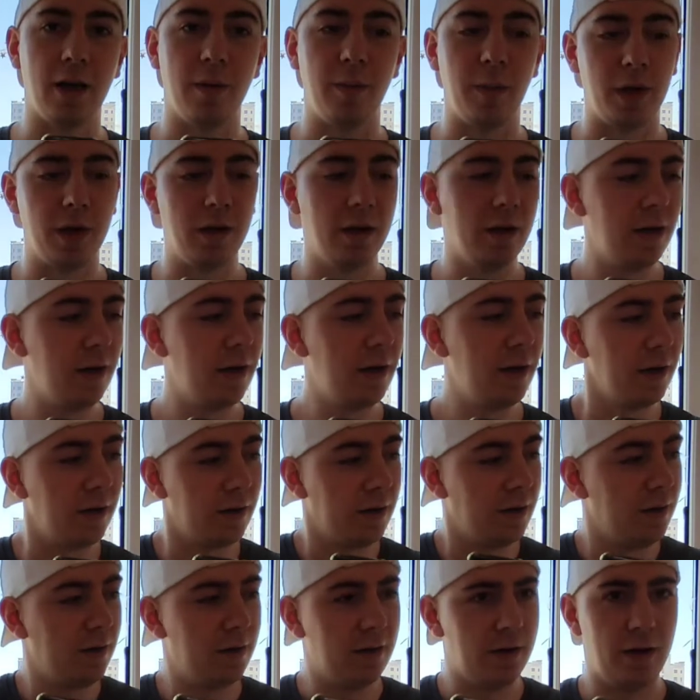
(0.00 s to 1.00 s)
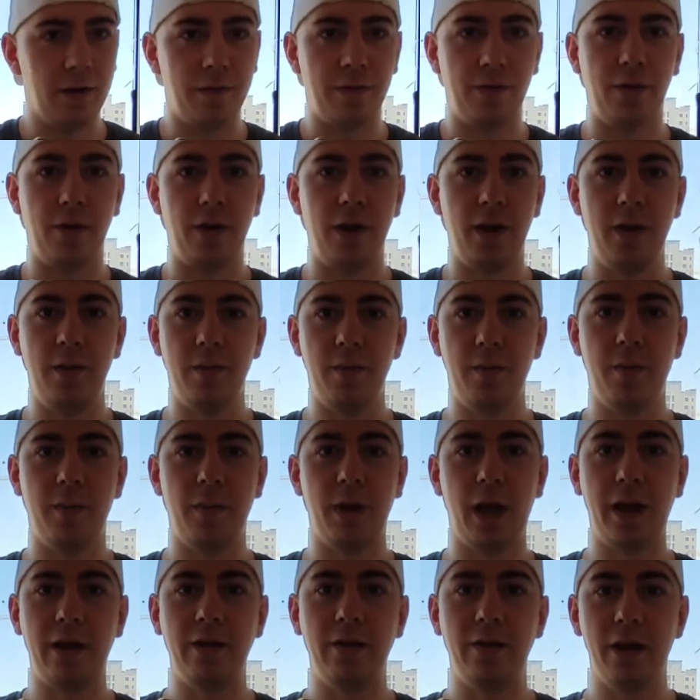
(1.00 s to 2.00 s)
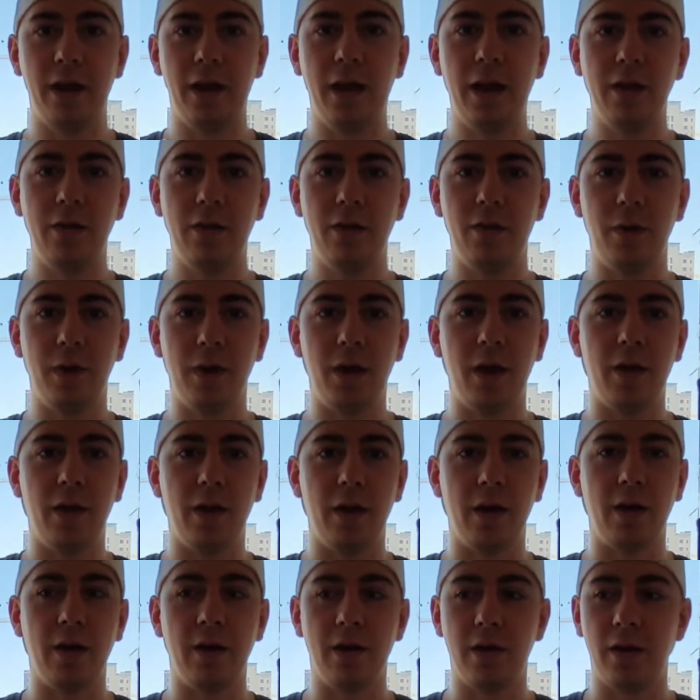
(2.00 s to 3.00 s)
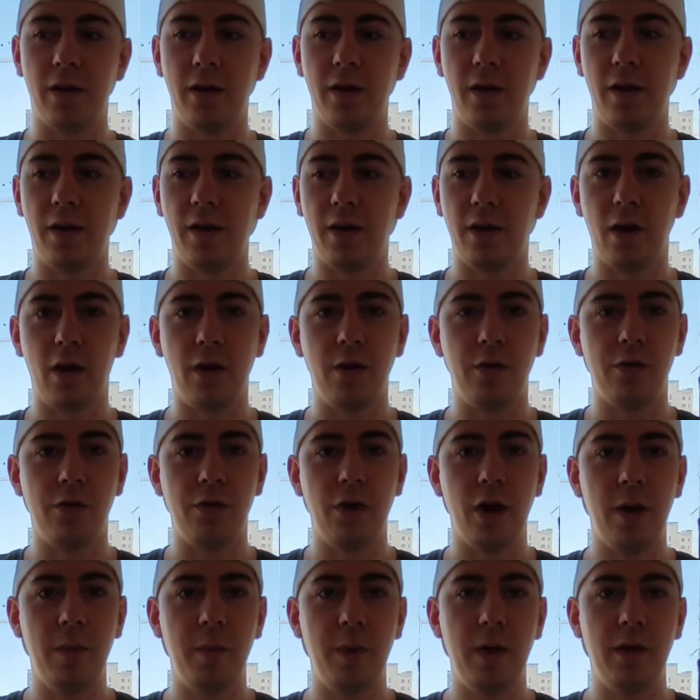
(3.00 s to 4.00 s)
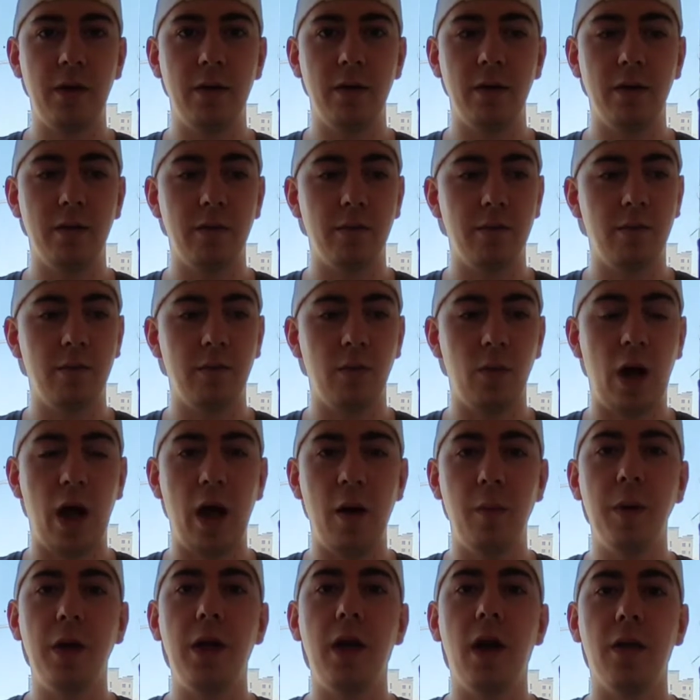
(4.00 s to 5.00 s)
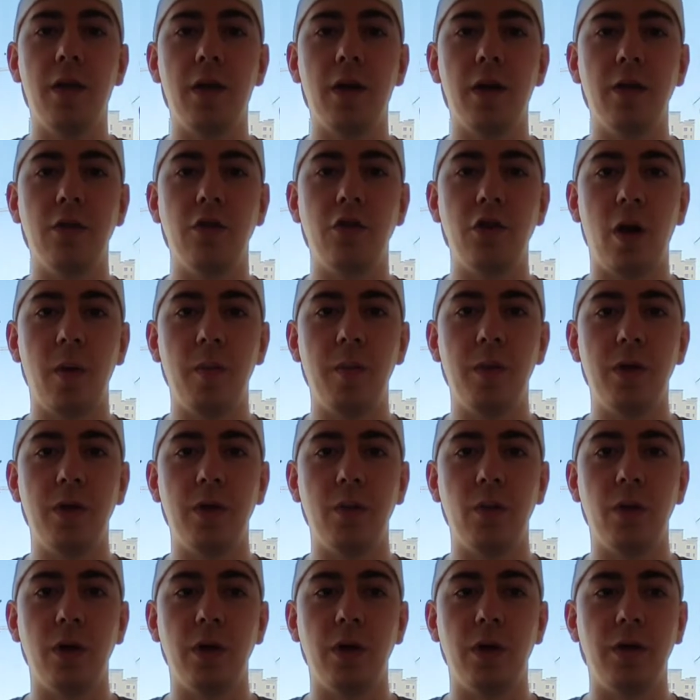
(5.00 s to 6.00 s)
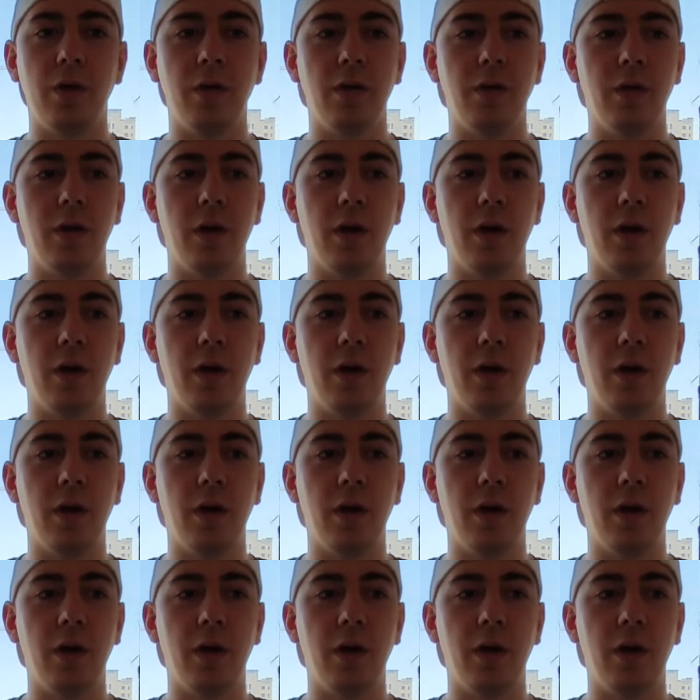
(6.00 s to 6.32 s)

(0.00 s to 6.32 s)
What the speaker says: I mean, a free plane ticket to another country. I mean, how many other jobs would,